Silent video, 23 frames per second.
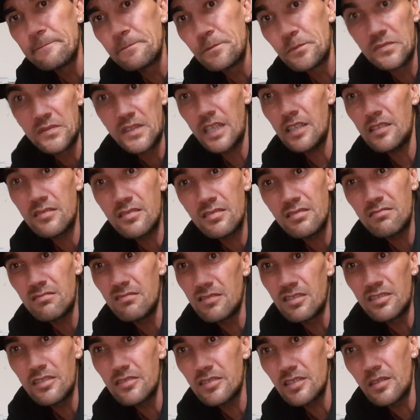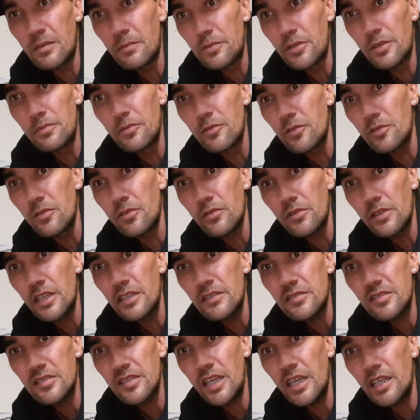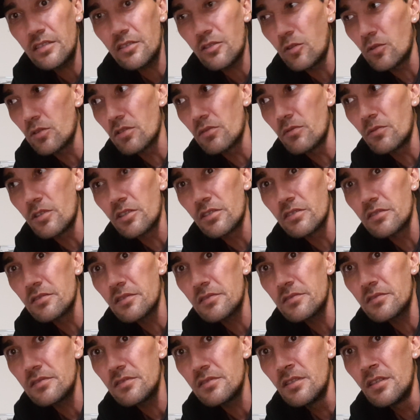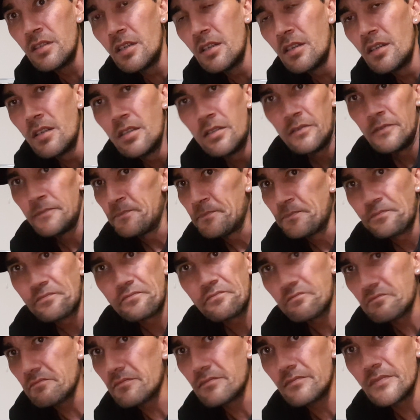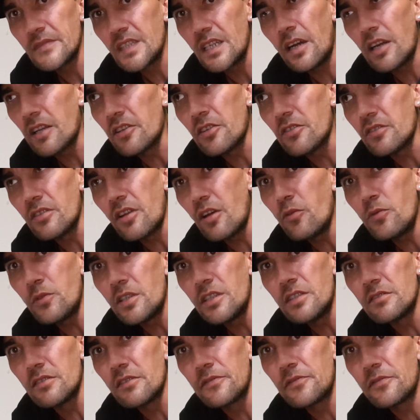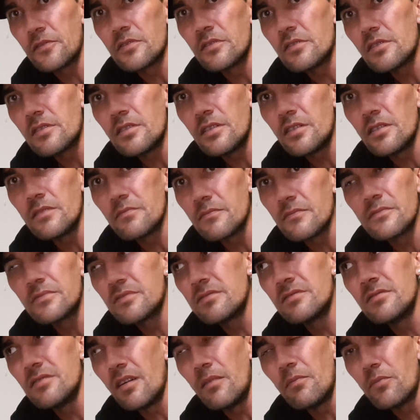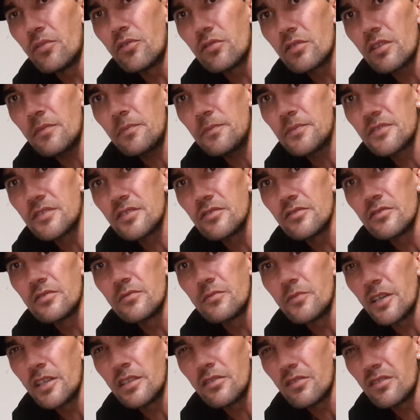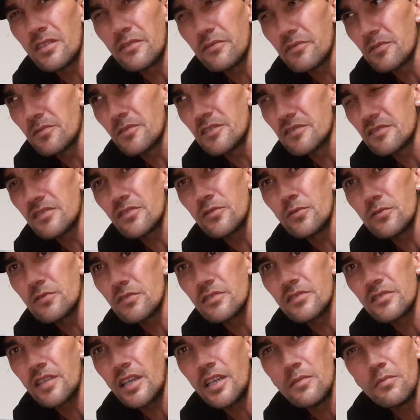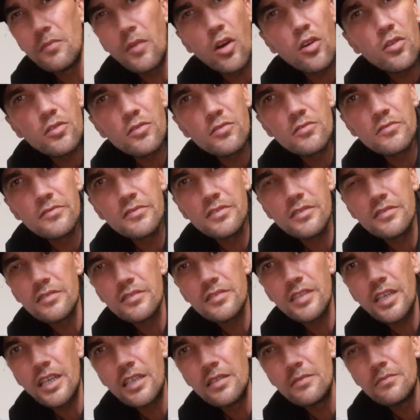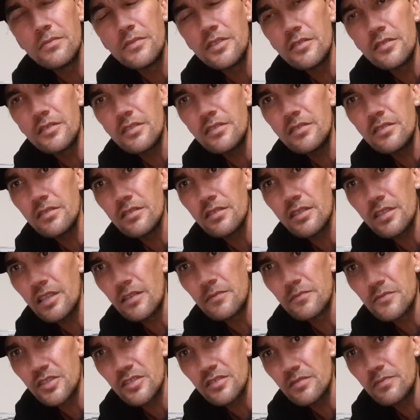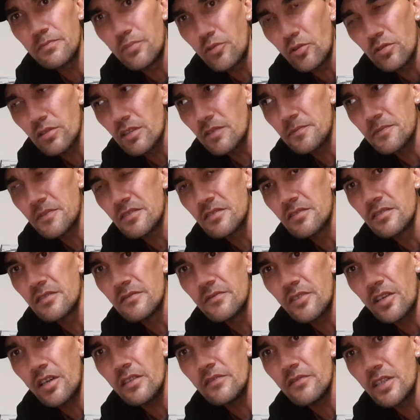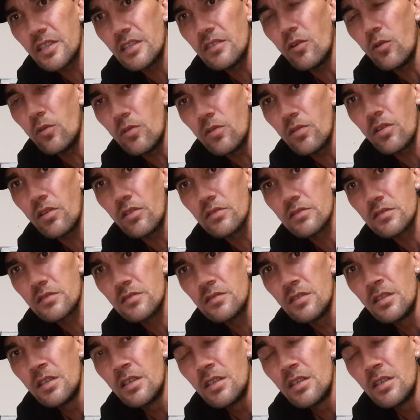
And that's, some people call that sad, call it what it is. I don't know any different. I'm brought up a certain way. Not everyone's taught the same morals, the same, Look, I'm just brought up to survive at all costs.